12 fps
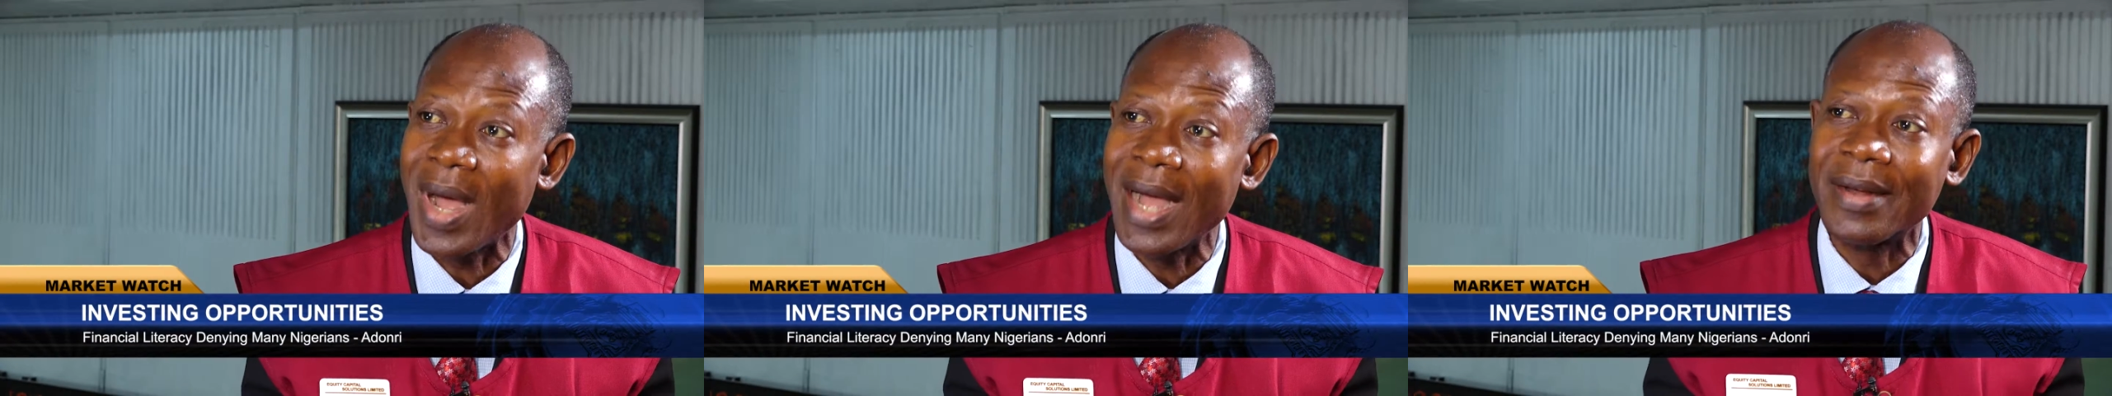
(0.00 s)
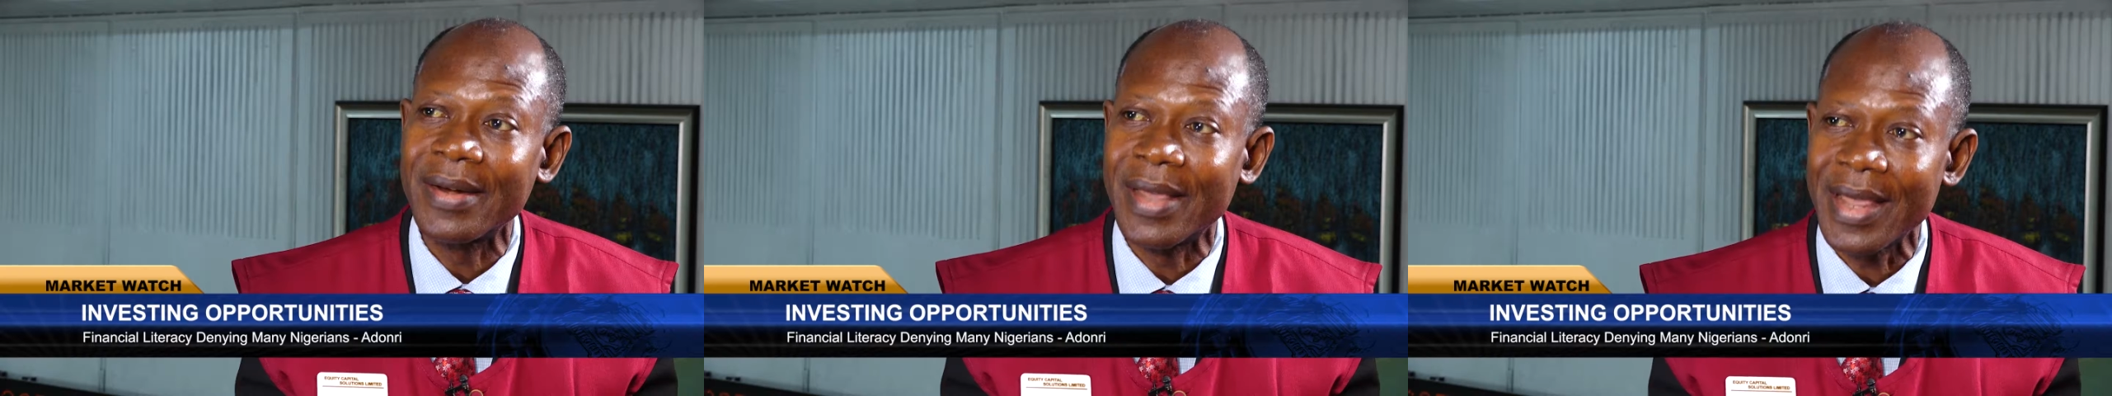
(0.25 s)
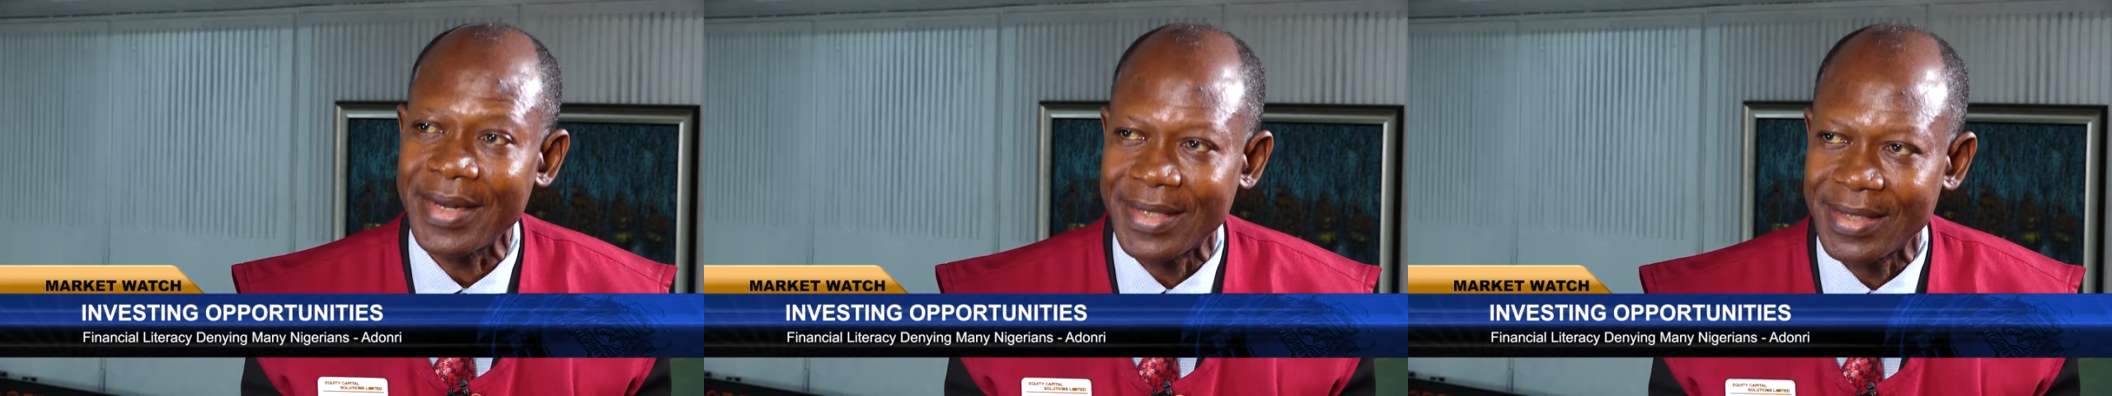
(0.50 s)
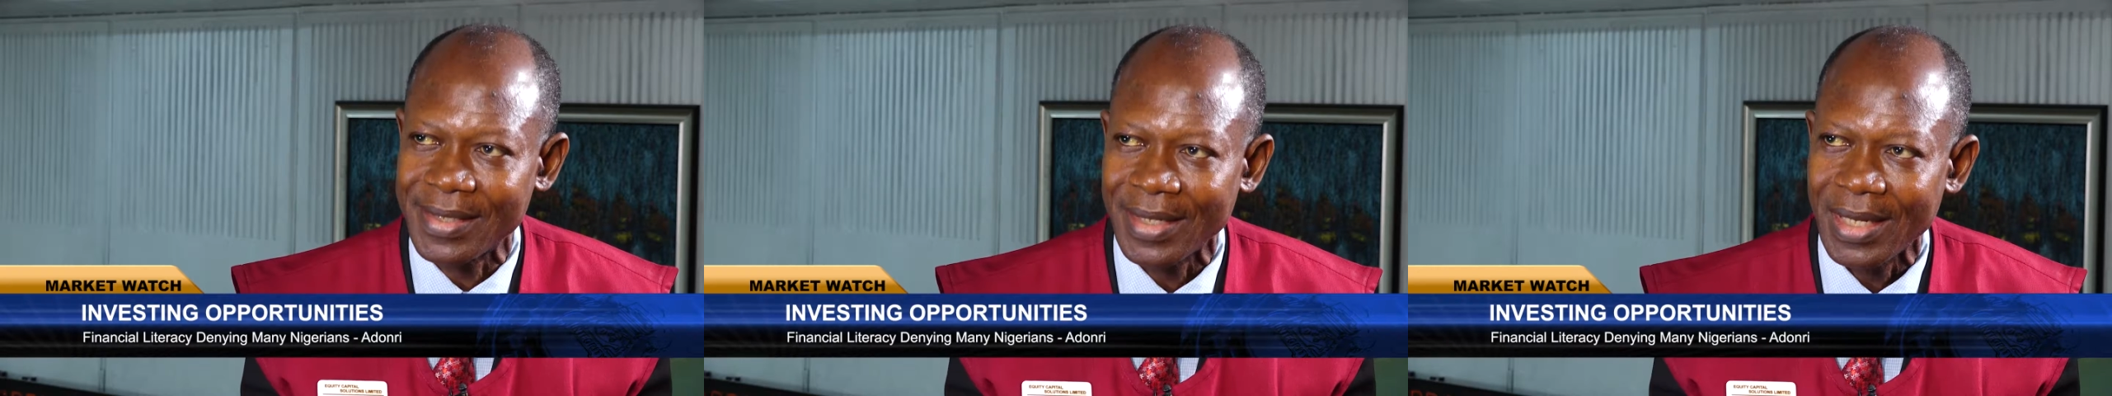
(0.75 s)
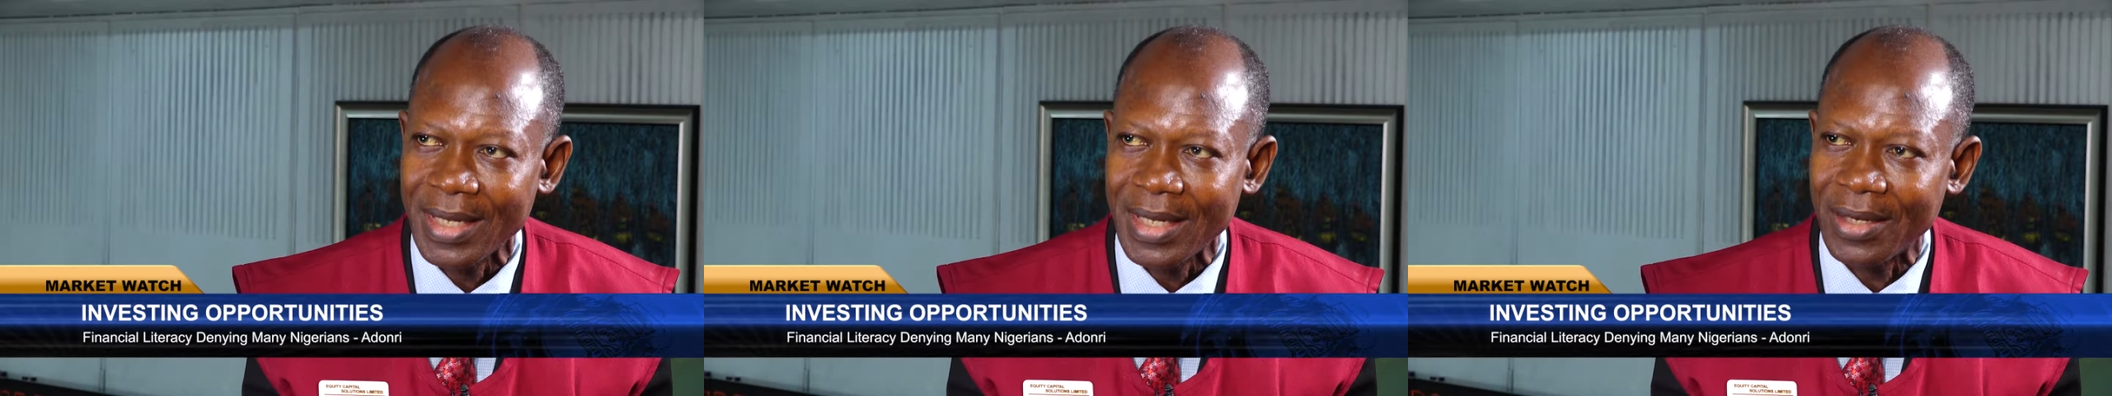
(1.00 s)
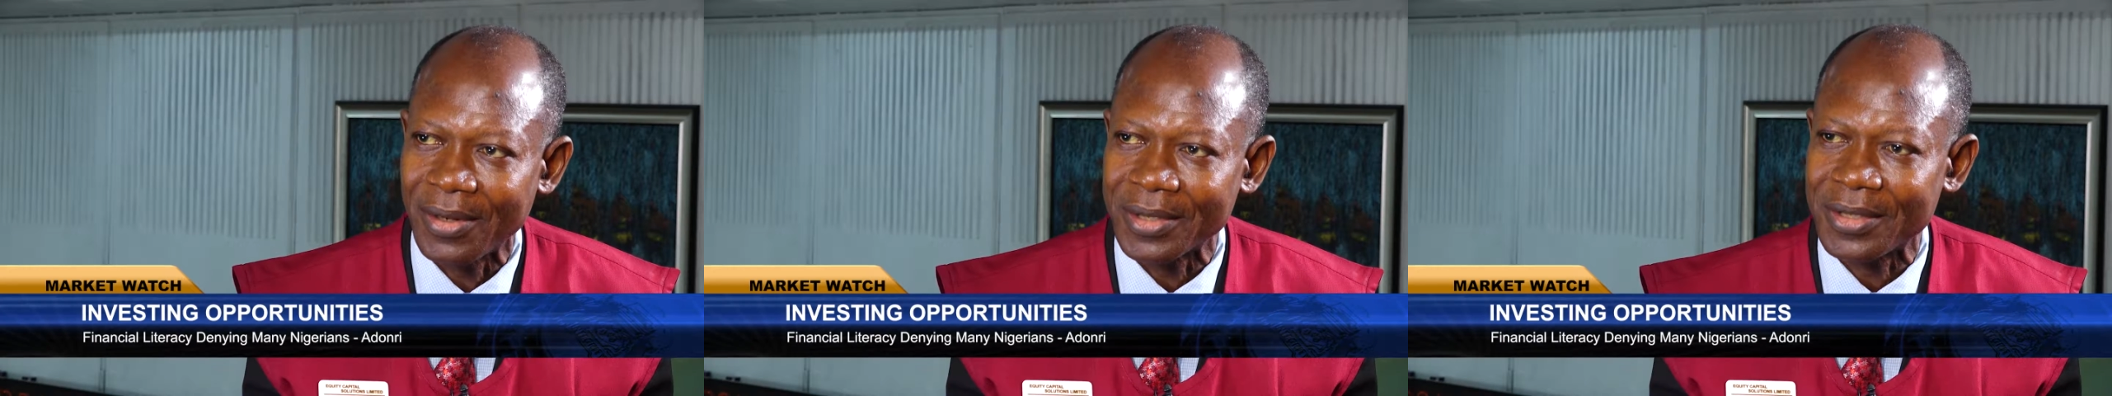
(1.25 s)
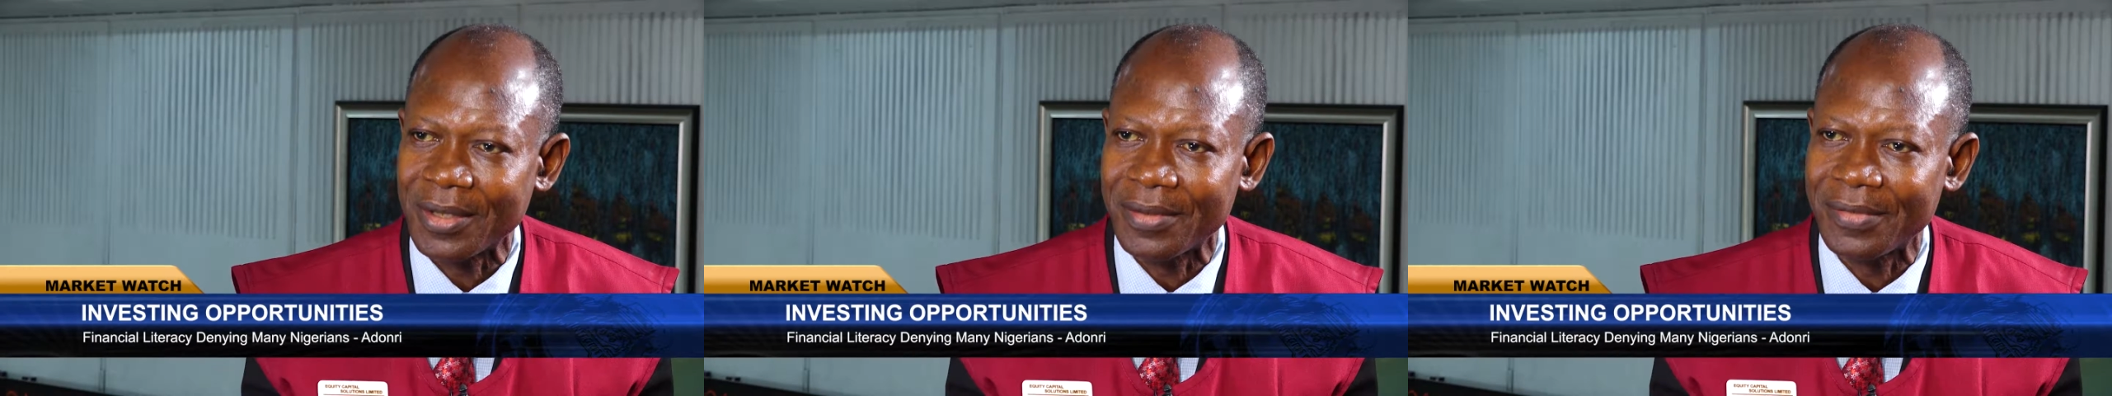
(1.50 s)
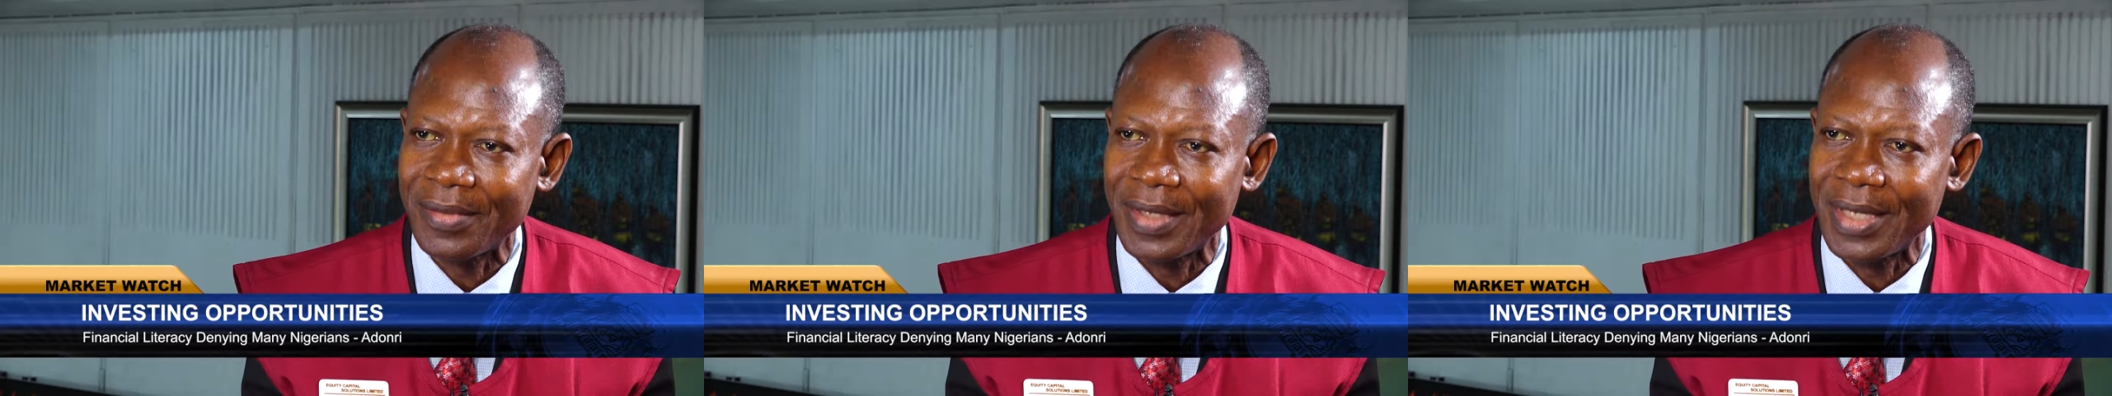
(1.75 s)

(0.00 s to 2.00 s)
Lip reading: aggregate a lot of